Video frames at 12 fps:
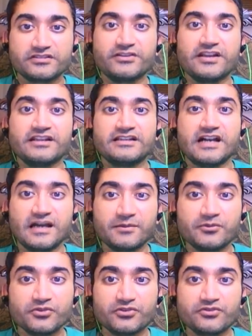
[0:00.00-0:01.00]
Granted, I'm
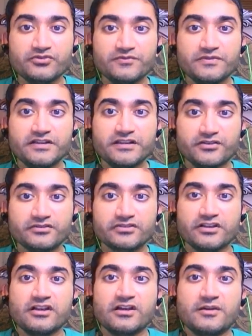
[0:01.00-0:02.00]
doing YouTube videos,
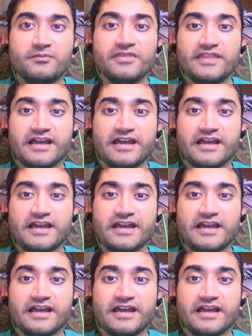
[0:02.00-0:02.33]
but